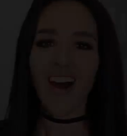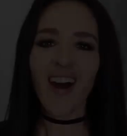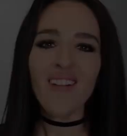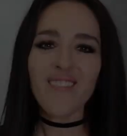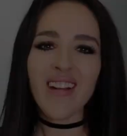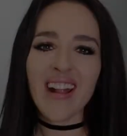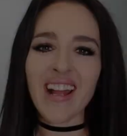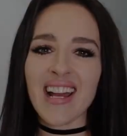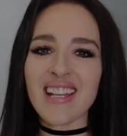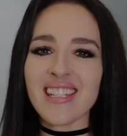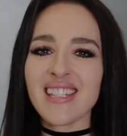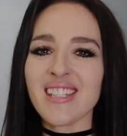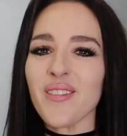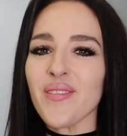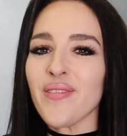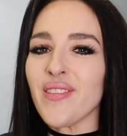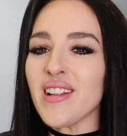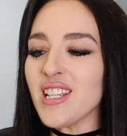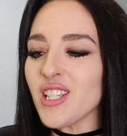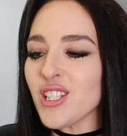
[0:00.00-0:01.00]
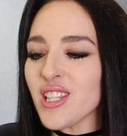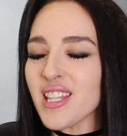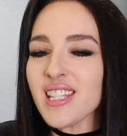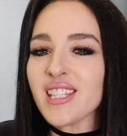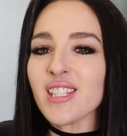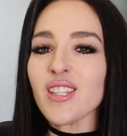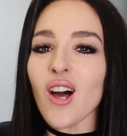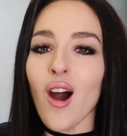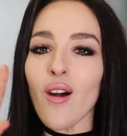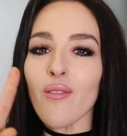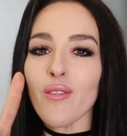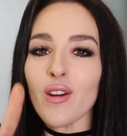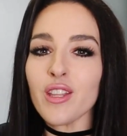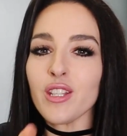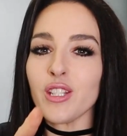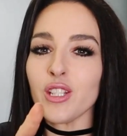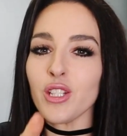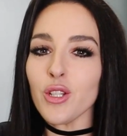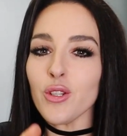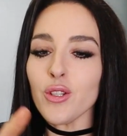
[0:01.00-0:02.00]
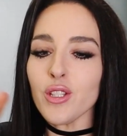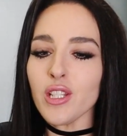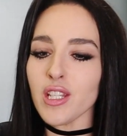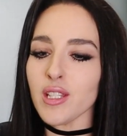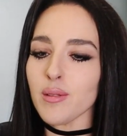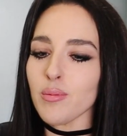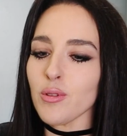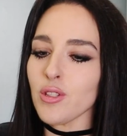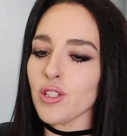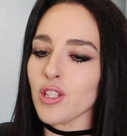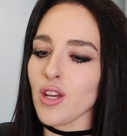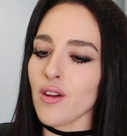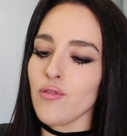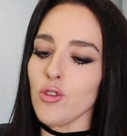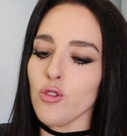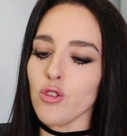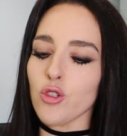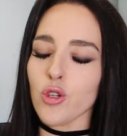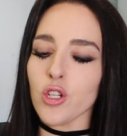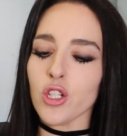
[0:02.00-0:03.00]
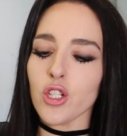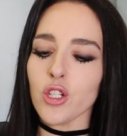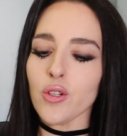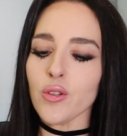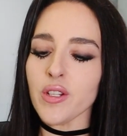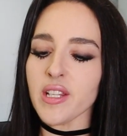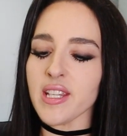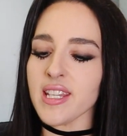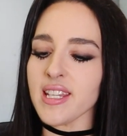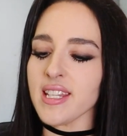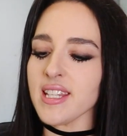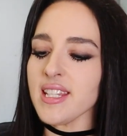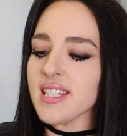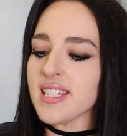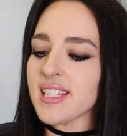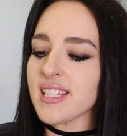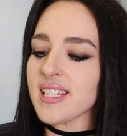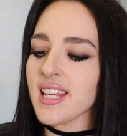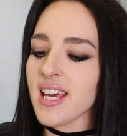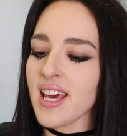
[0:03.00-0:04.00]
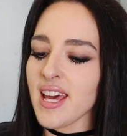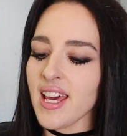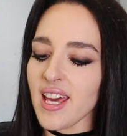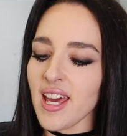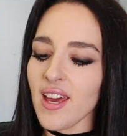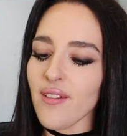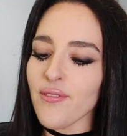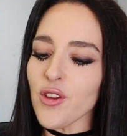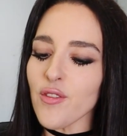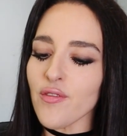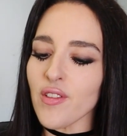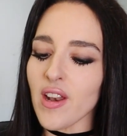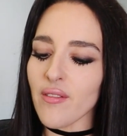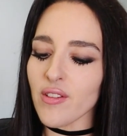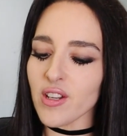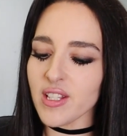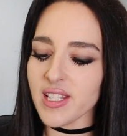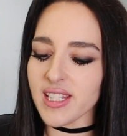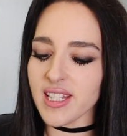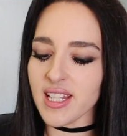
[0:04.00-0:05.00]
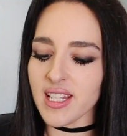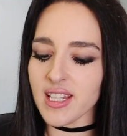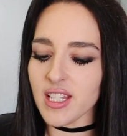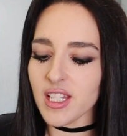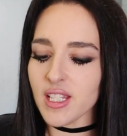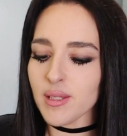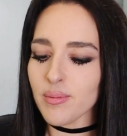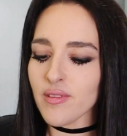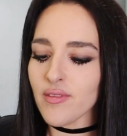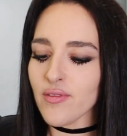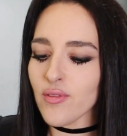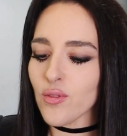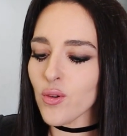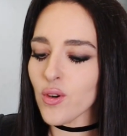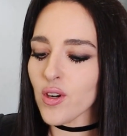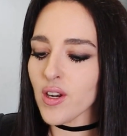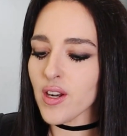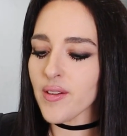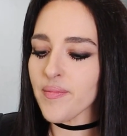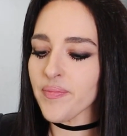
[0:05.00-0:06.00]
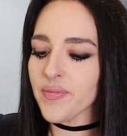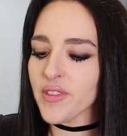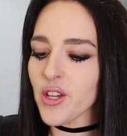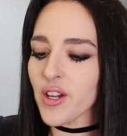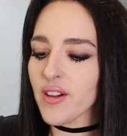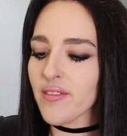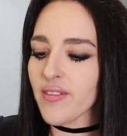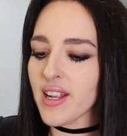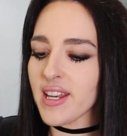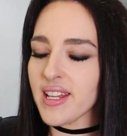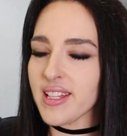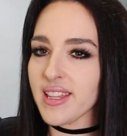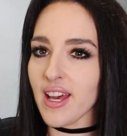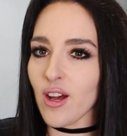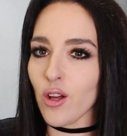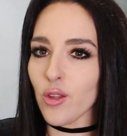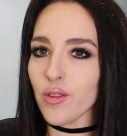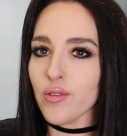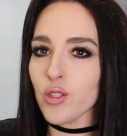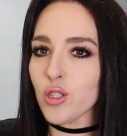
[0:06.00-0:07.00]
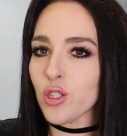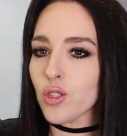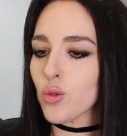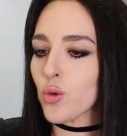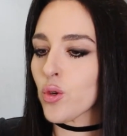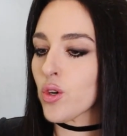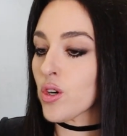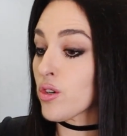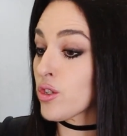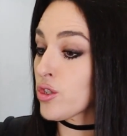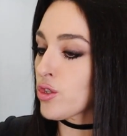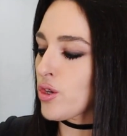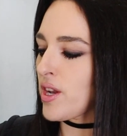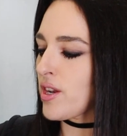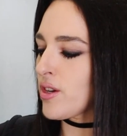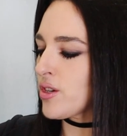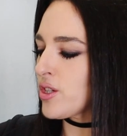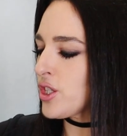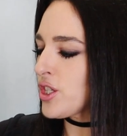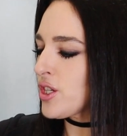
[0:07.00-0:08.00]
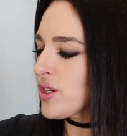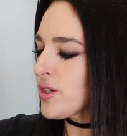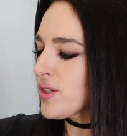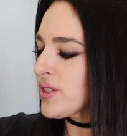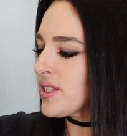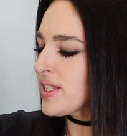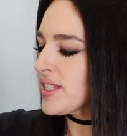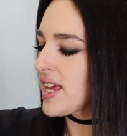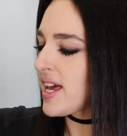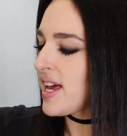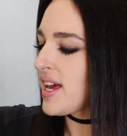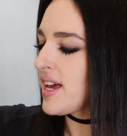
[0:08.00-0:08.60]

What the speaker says: All right, guys, so finish this off with 2 teaspoons of nutritional yeast. If you've never seen this before, you can find it in the health food store or Trader Joe's.